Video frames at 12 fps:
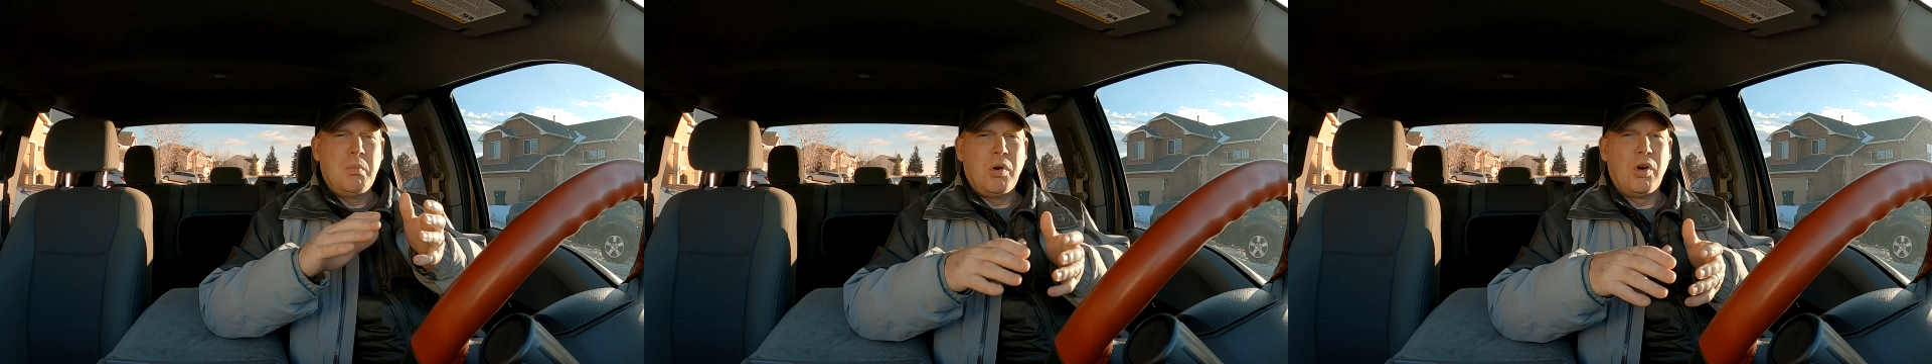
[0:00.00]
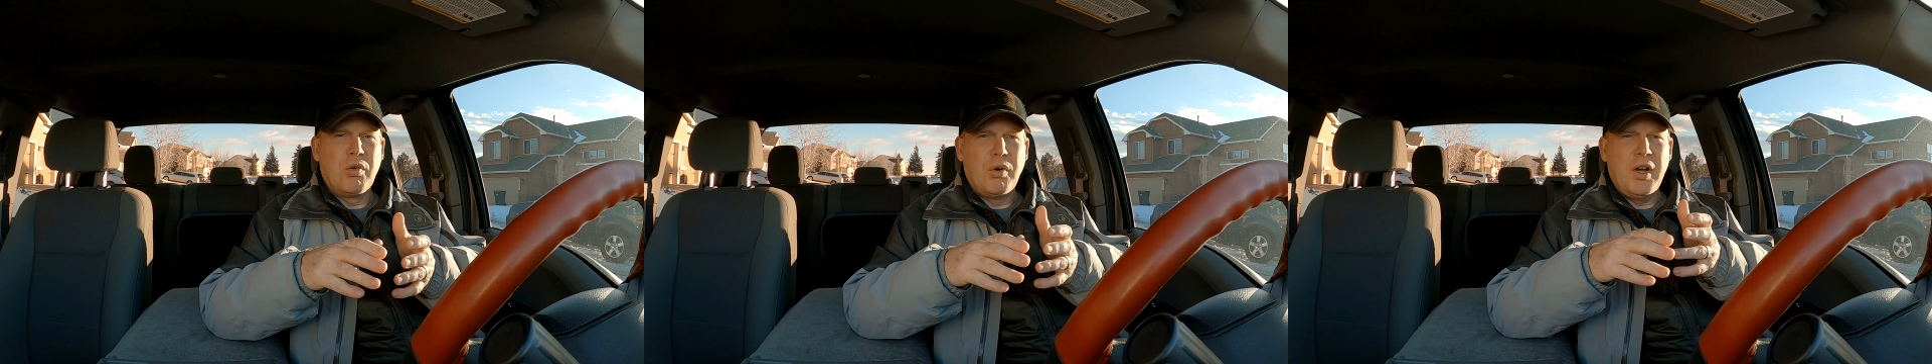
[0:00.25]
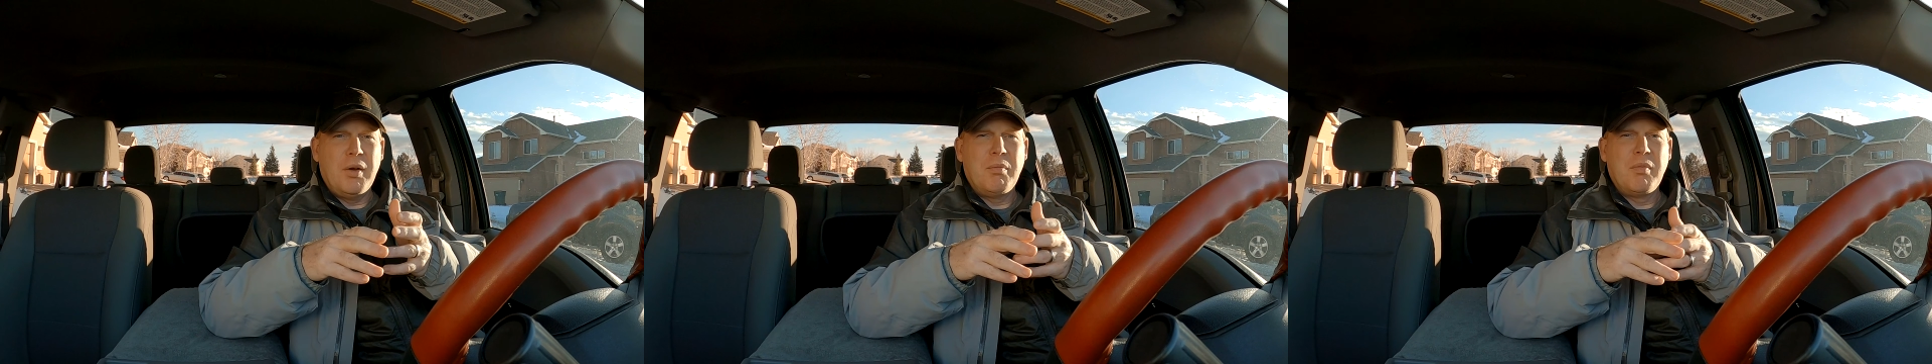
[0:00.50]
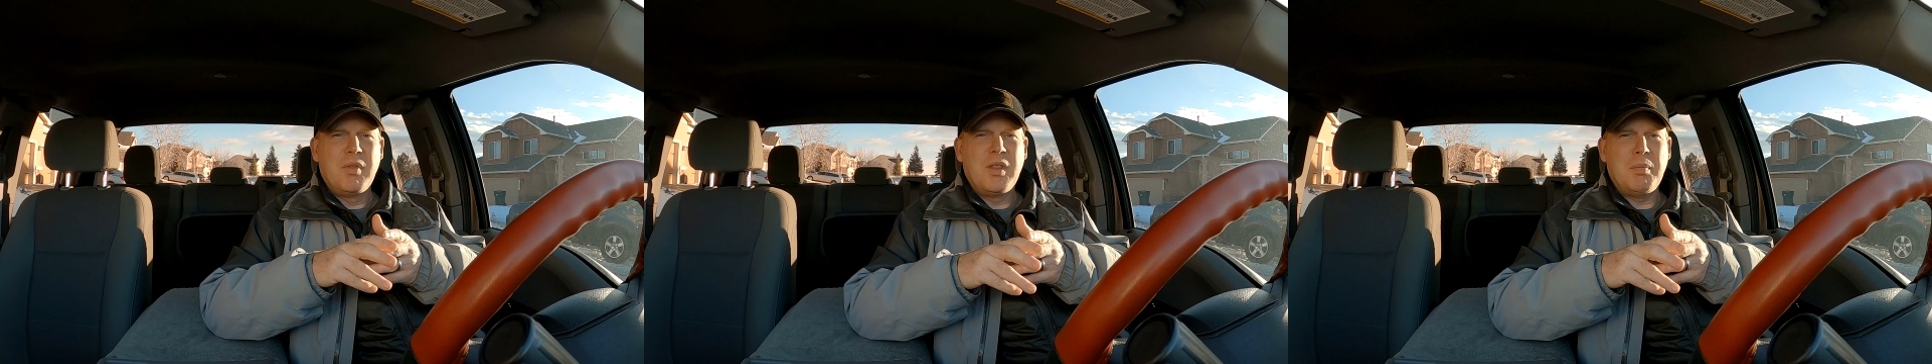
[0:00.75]

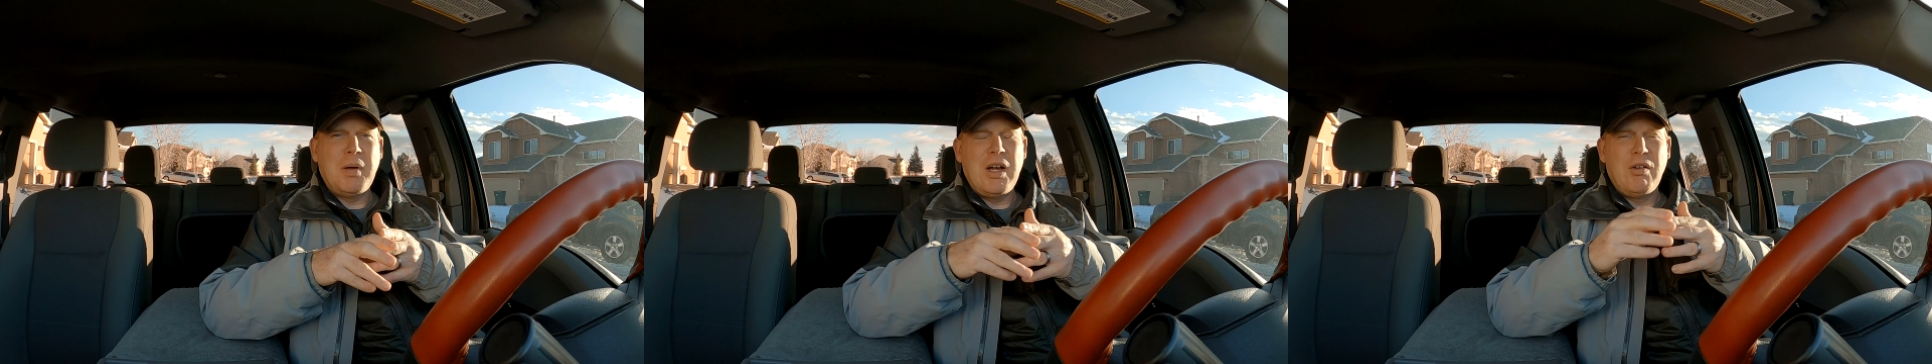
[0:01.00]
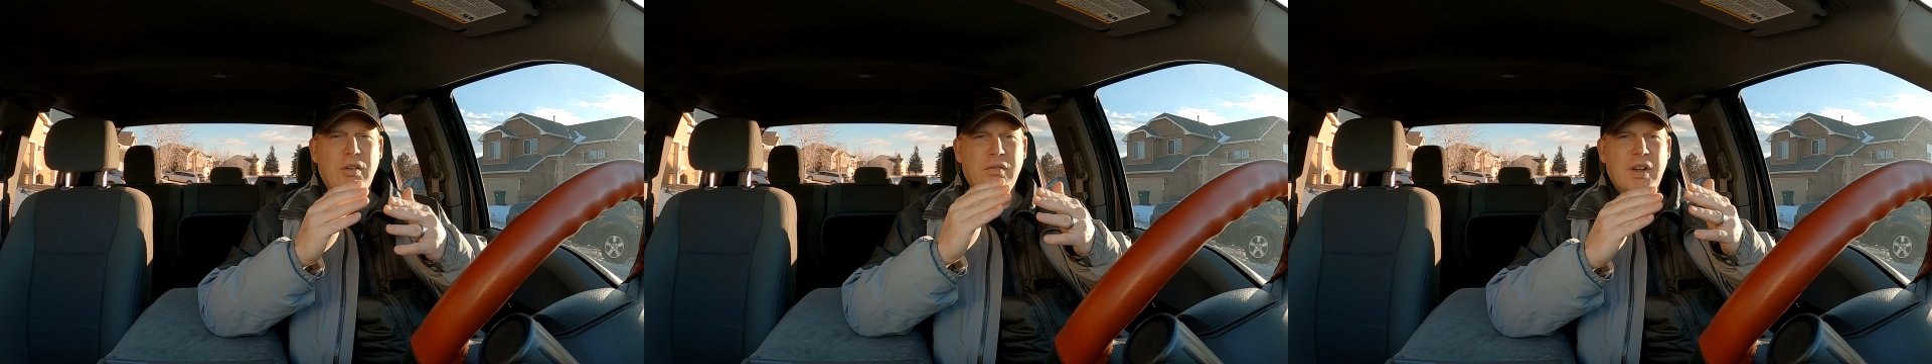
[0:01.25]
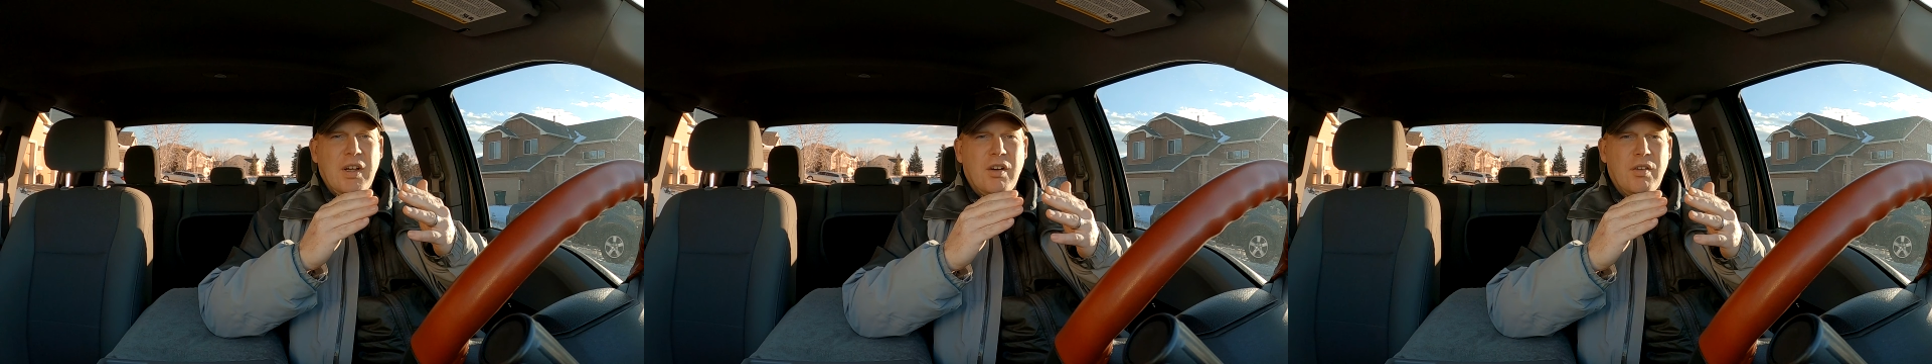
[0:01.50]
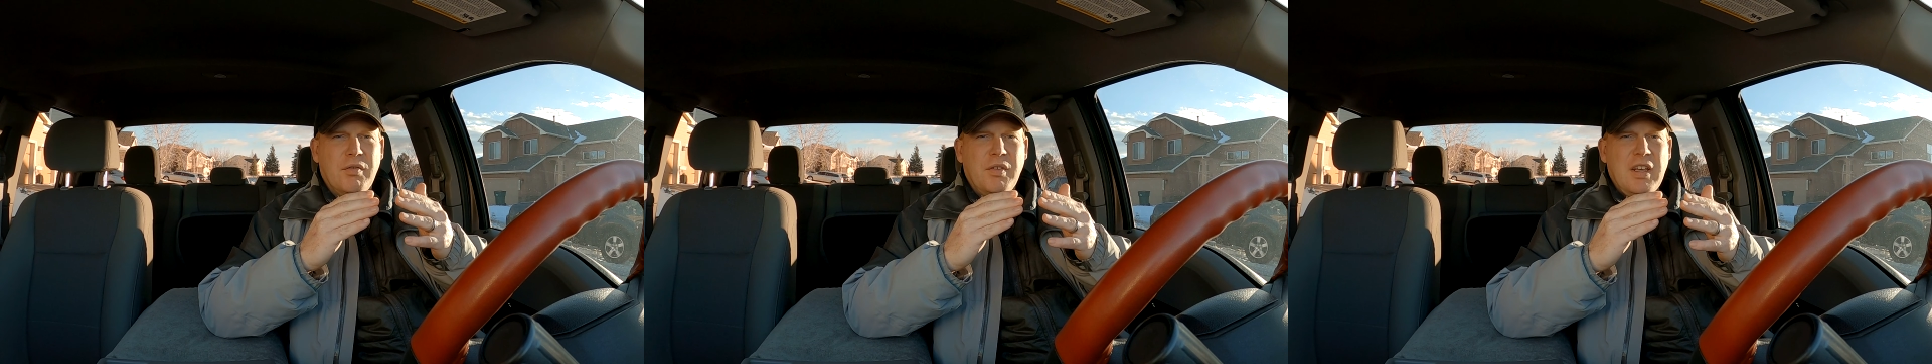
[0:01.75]
program the power
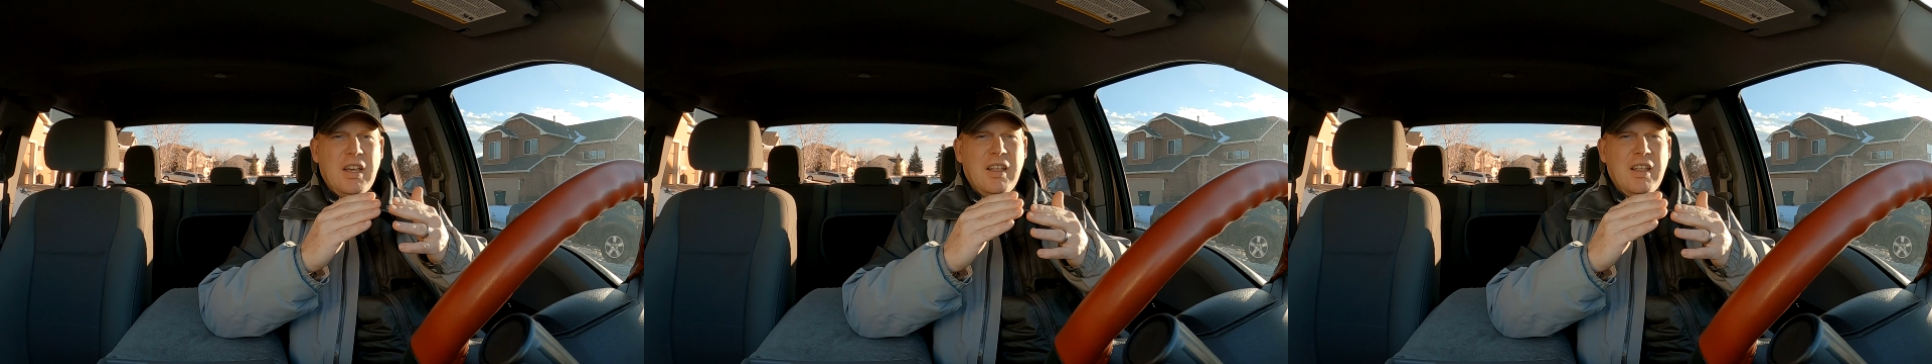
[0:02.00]
valve.